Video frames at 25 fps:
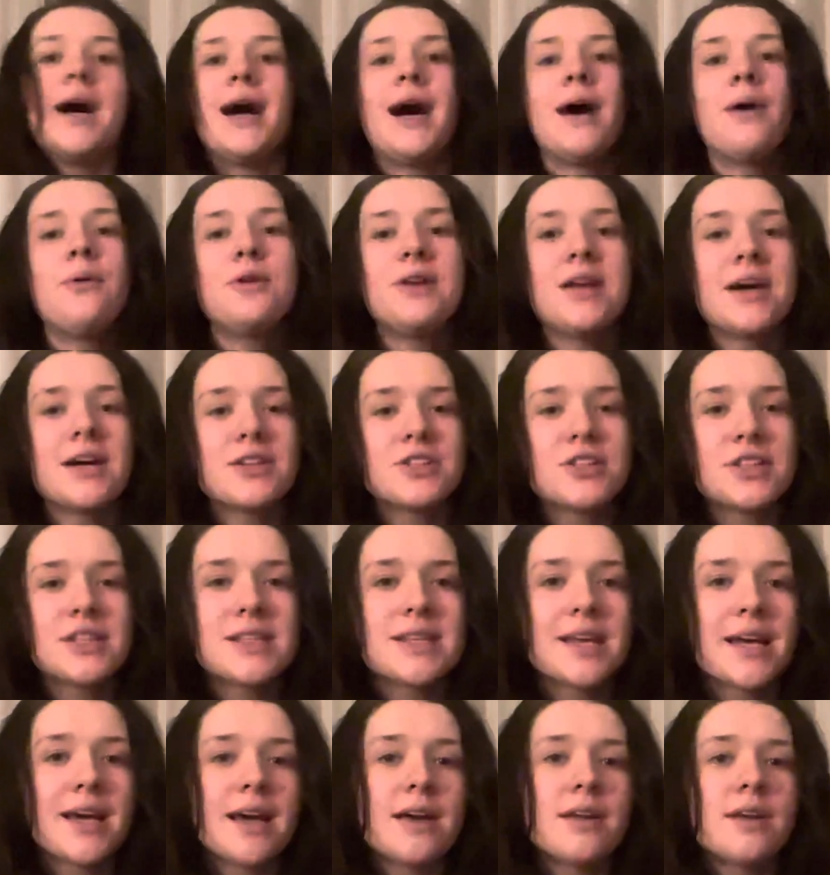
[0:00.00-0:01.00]
I wouldn't actually
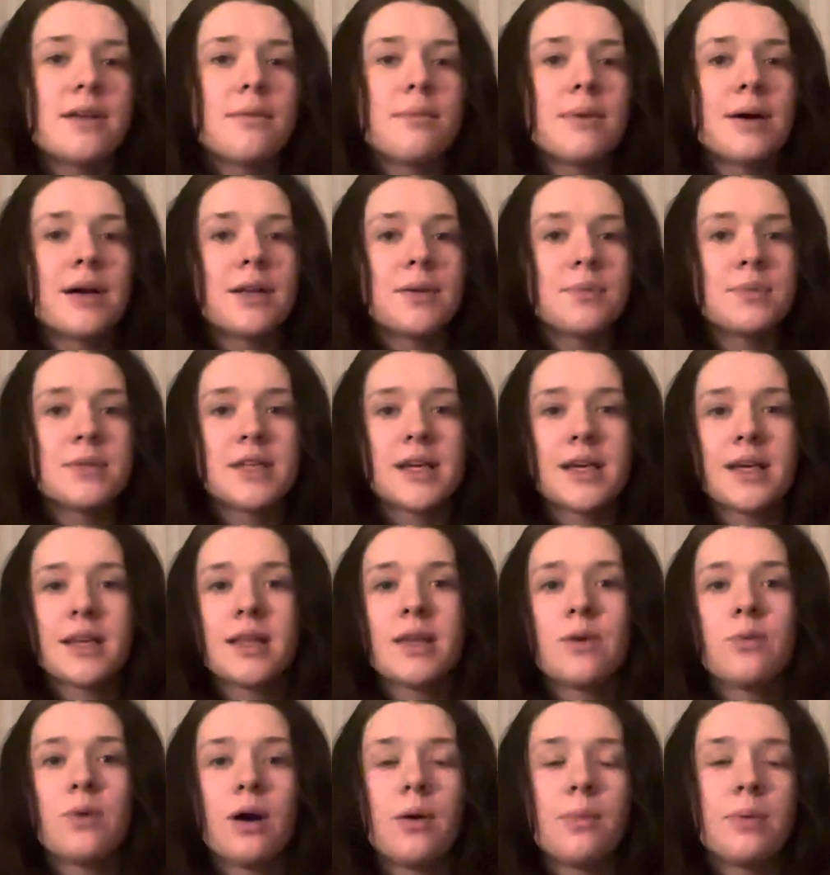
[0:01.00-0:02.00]
say any of mine are
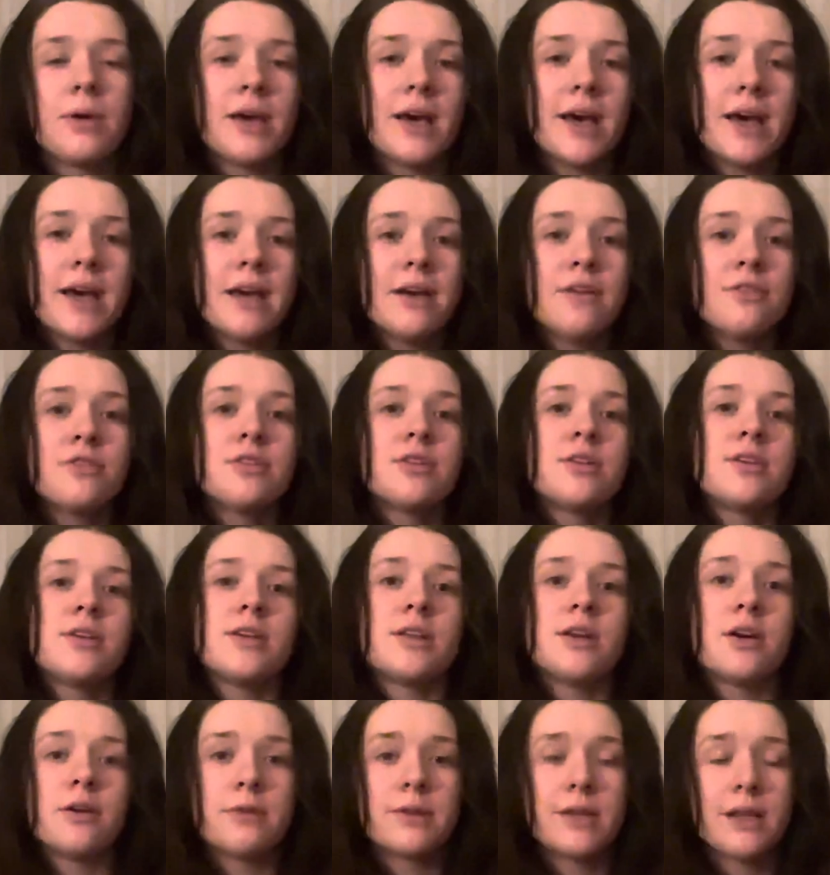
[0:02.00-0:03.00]
particularly well behaved. You
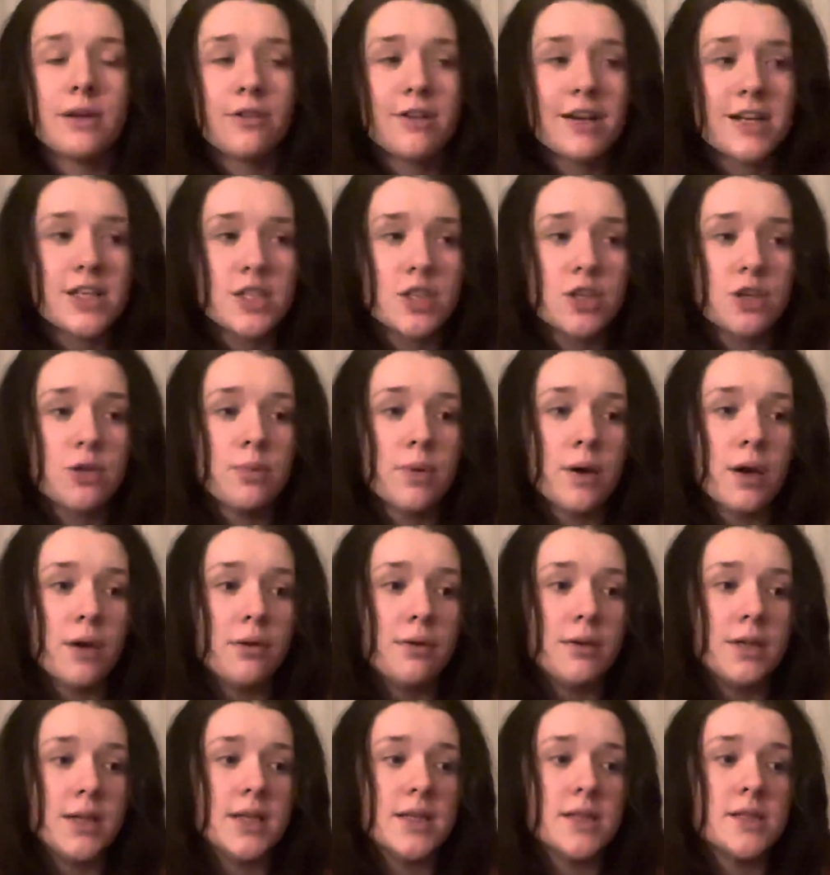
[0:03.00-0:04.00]
know, they're rescue
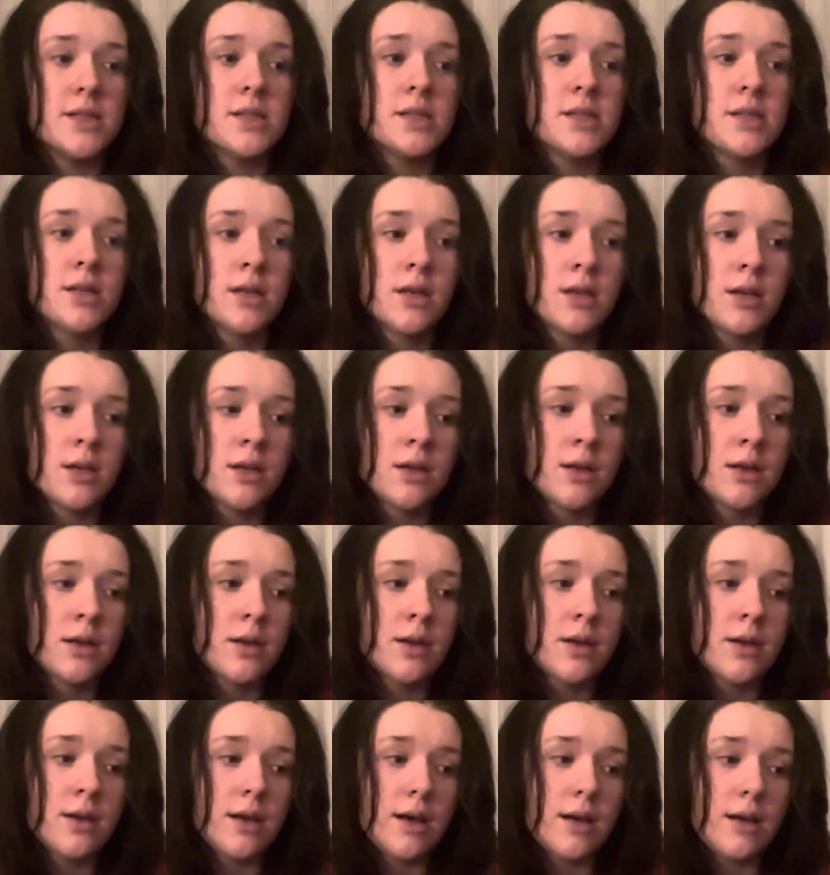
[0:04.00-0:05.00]
ponies.
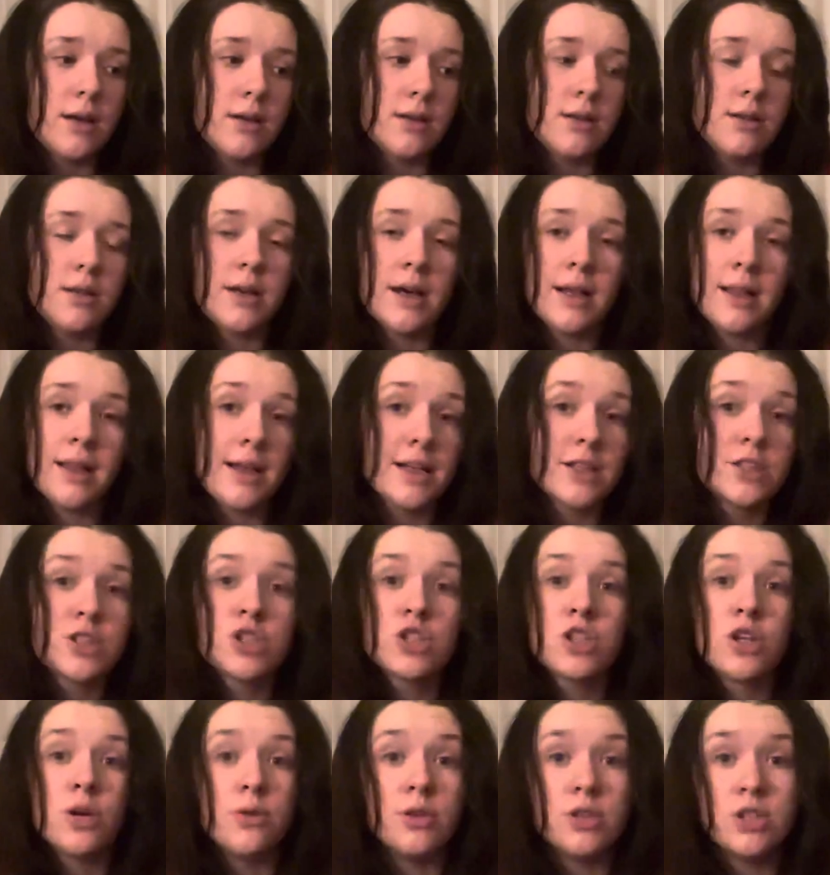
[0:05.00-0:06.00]
I like to
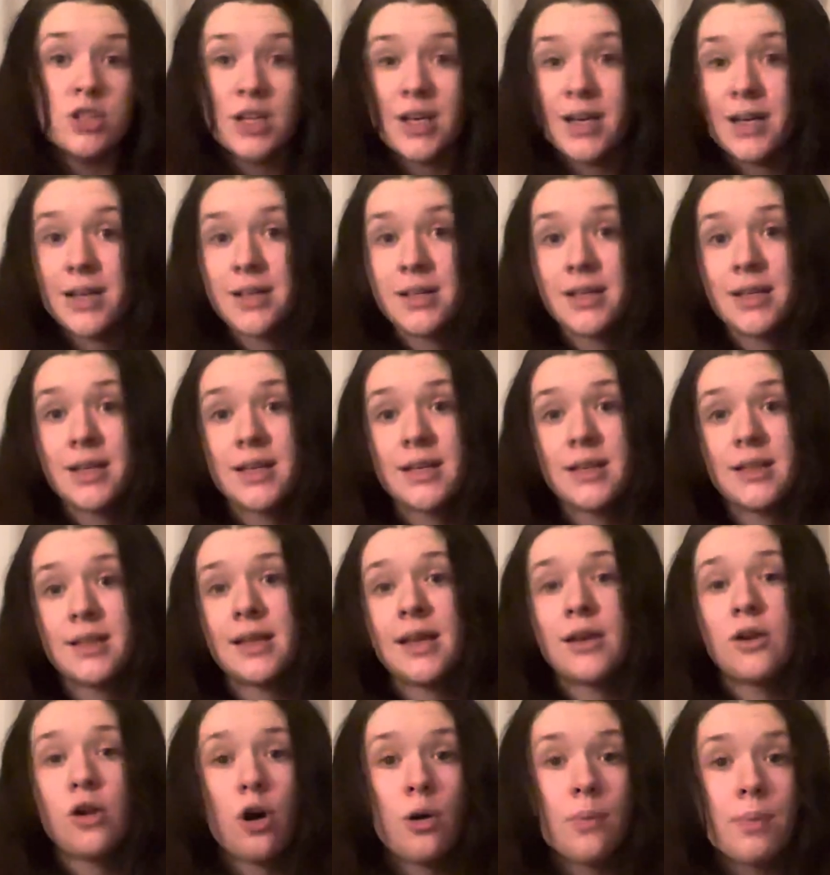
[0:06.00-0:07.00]
show the journey.
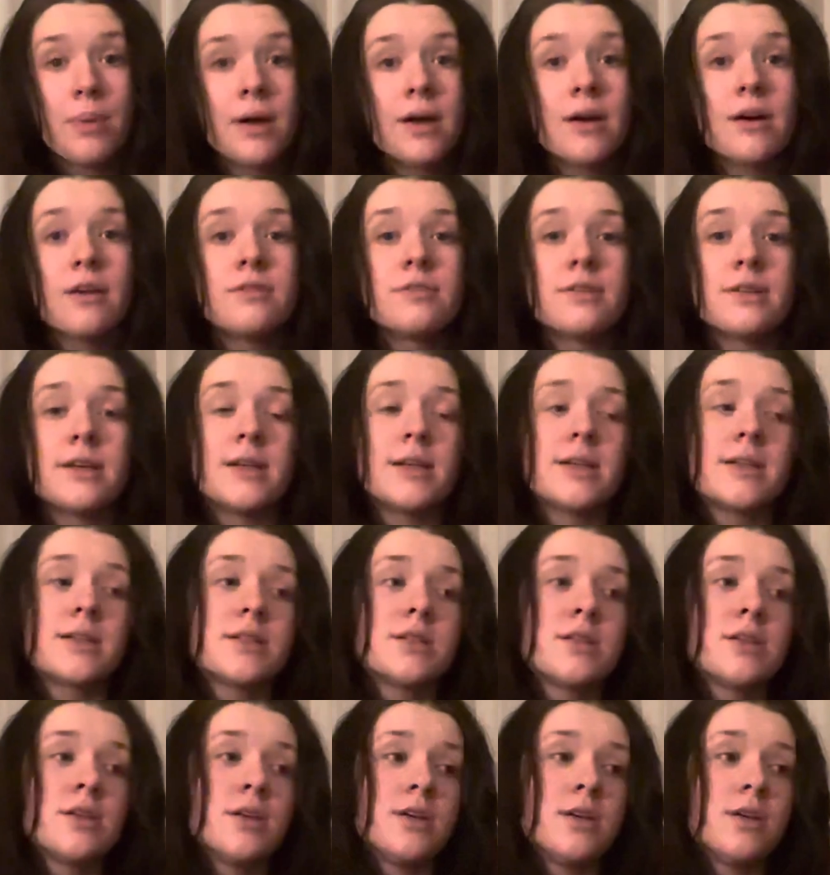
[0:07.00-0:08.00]
They're not
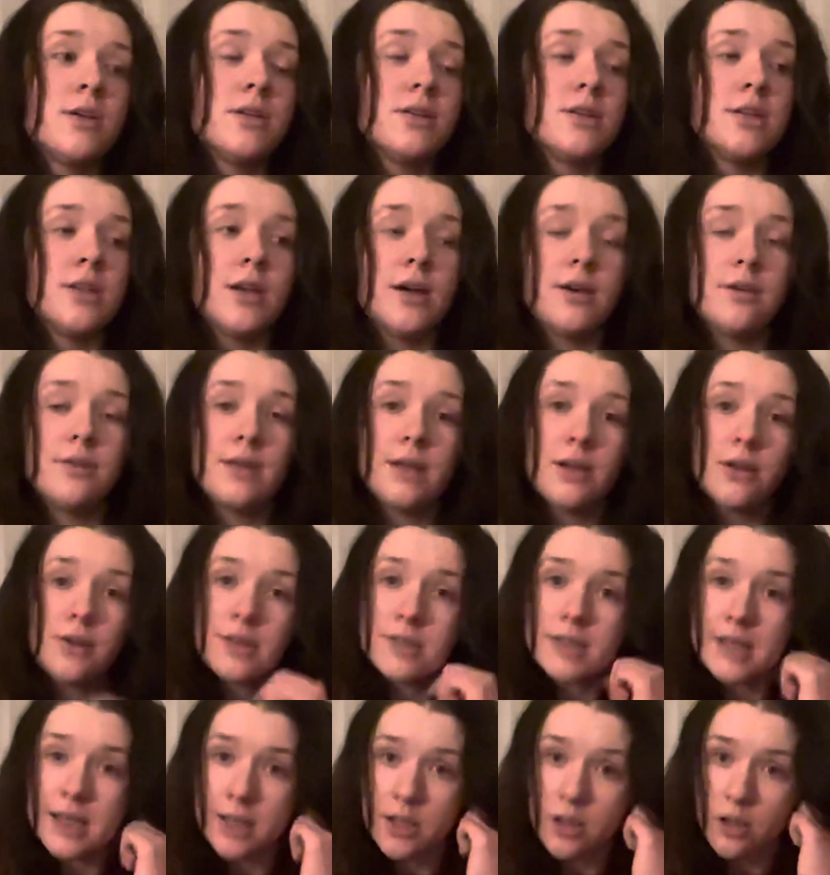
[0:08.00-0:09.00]
perfect. You know, they all
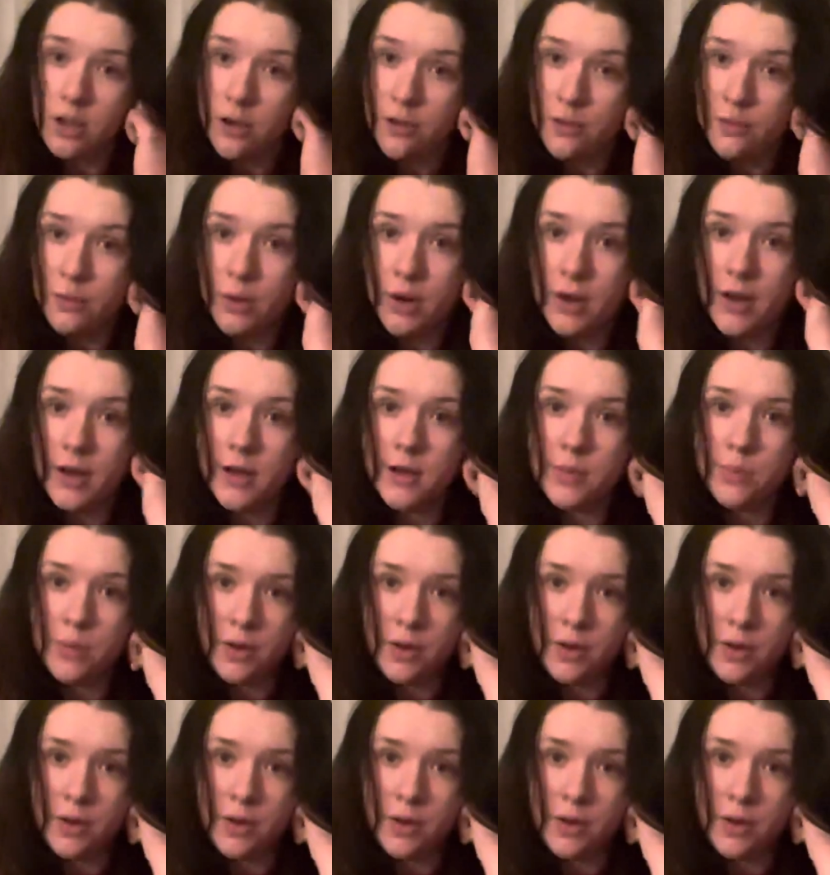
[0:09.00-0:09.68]
take a lot of work.